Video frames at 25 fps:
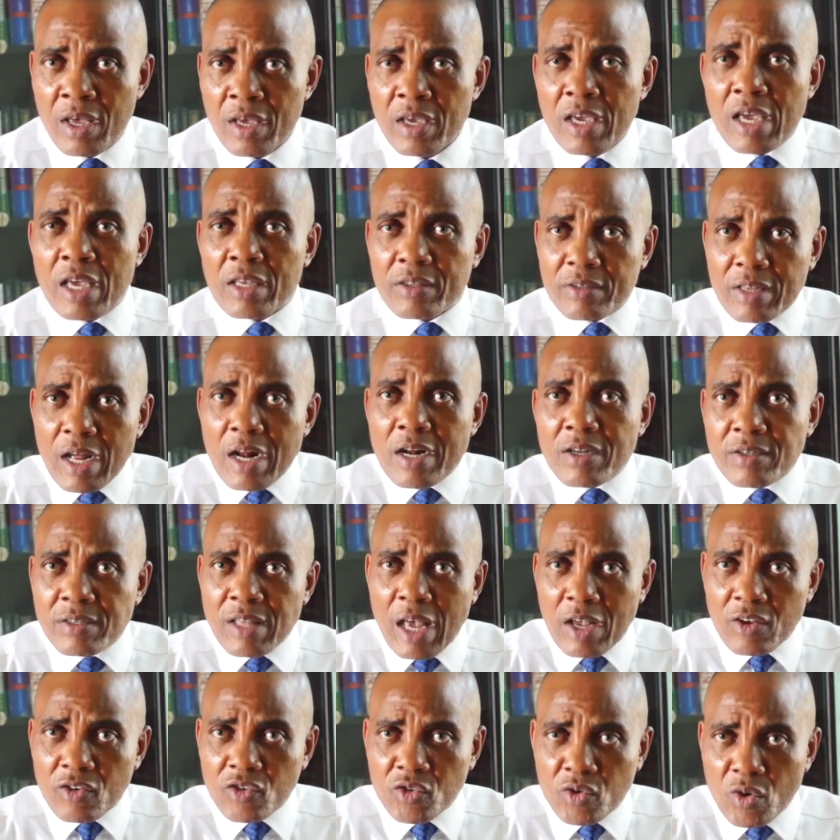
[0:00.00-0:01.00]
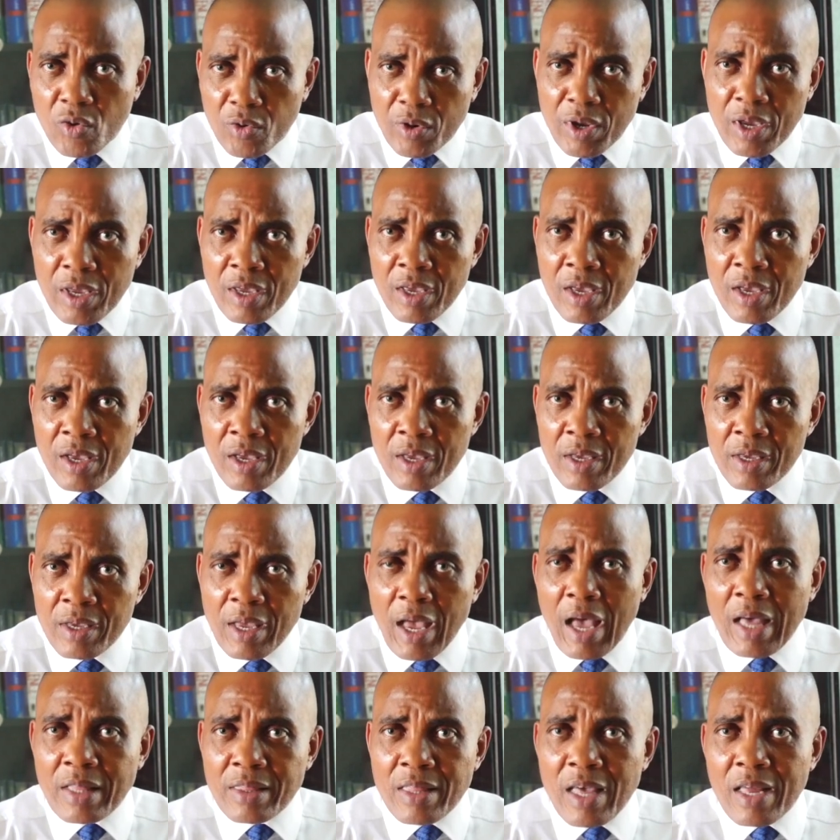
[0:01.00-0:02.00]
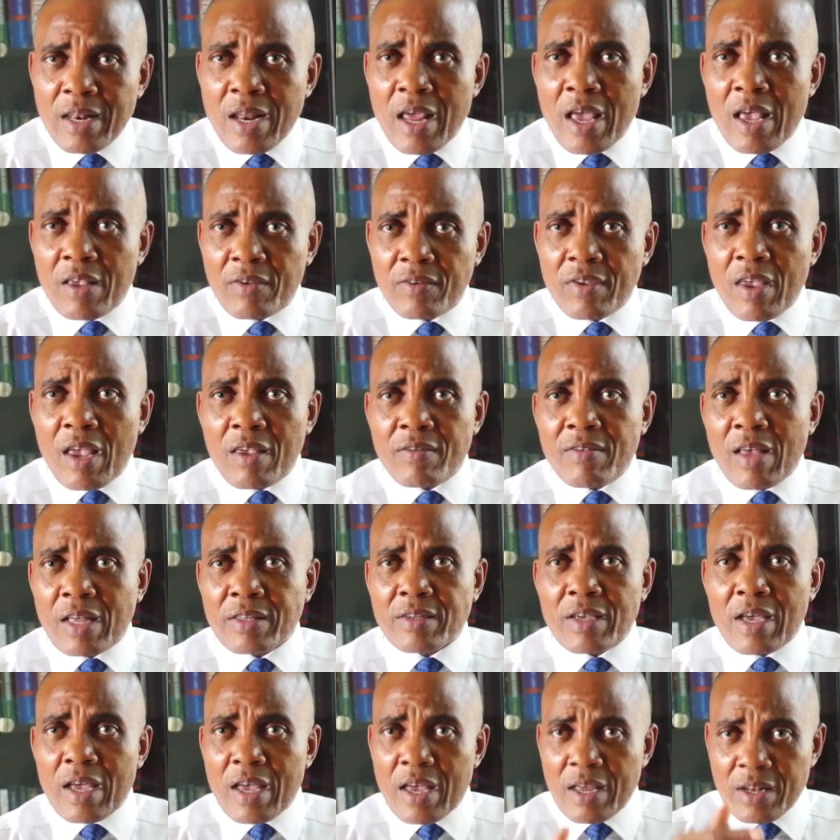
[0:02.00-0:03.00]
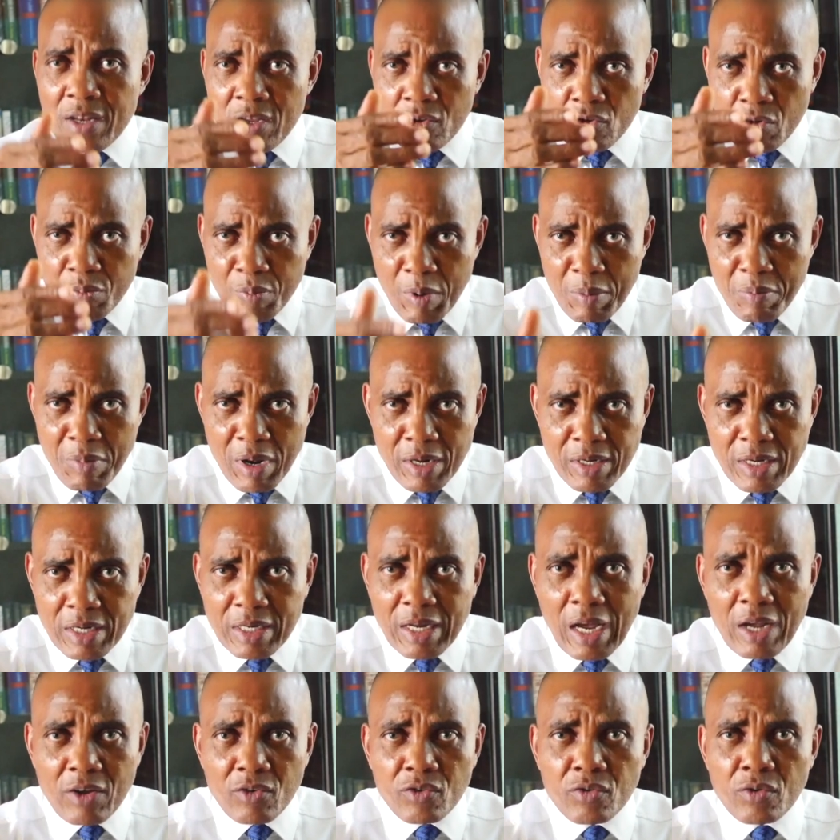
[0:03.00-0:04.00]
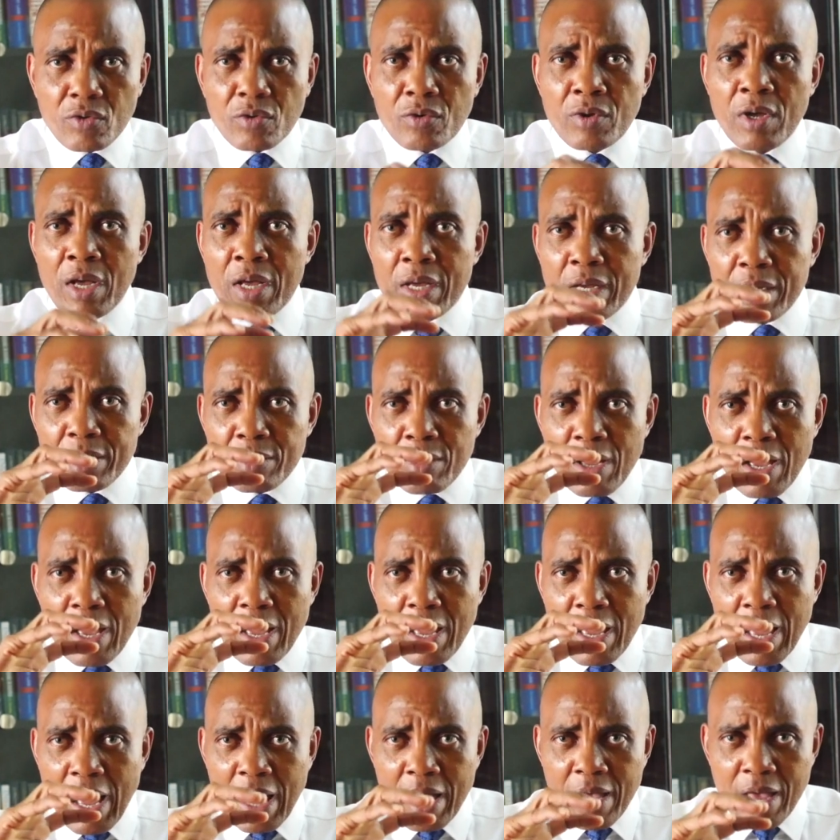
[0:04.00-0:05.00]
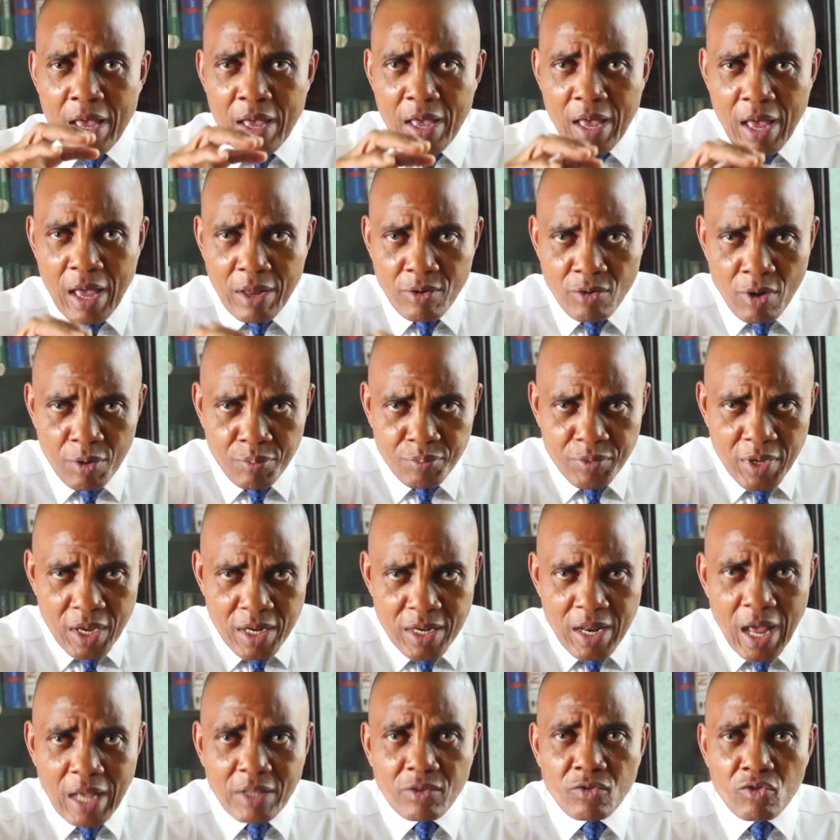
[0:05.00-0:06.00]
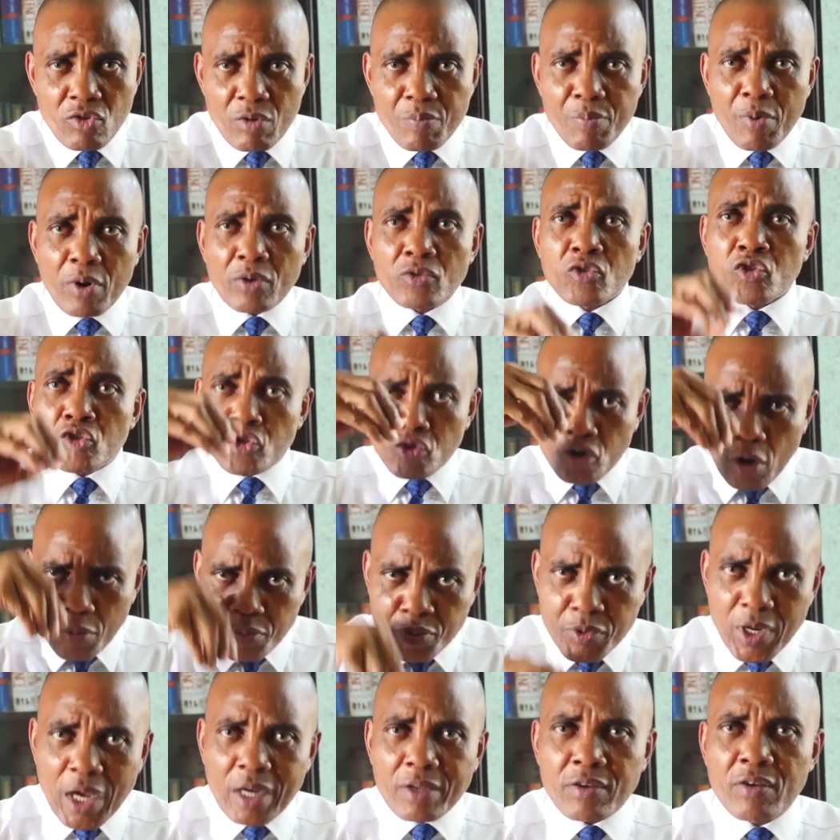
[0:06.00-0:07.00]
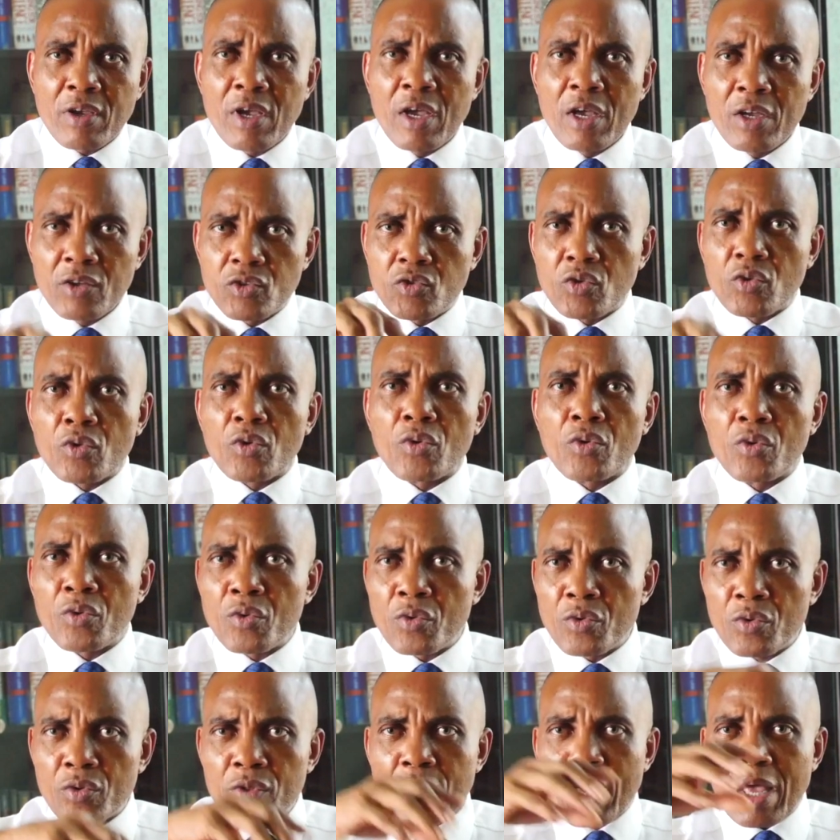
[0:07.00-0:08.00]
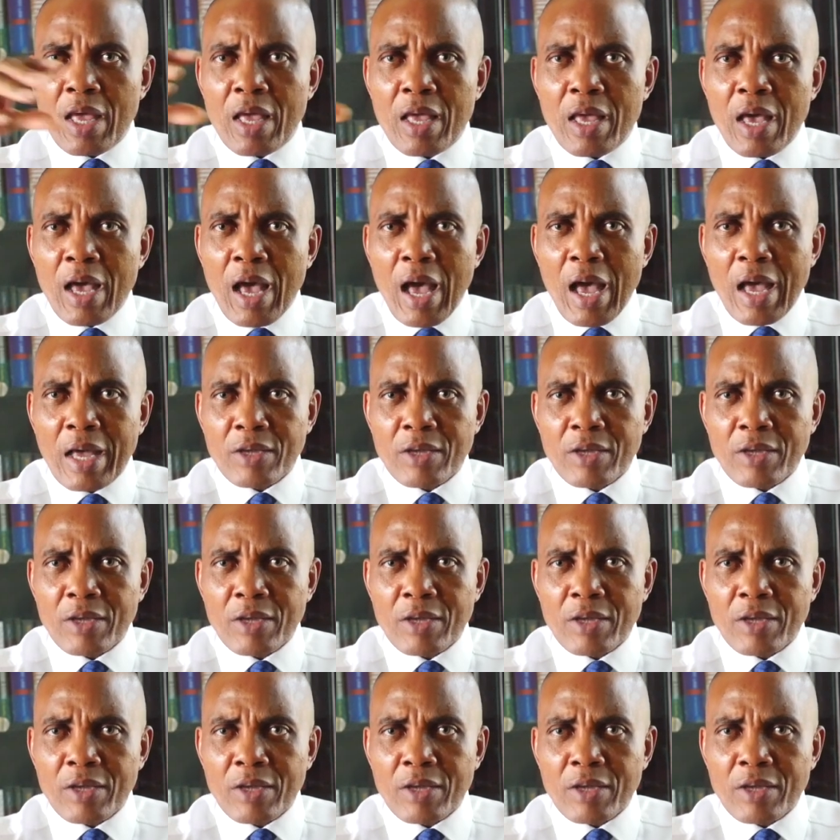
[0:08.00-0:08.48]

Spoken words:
It tells that story and then says that the Supreme Military Council adopted that report subject to the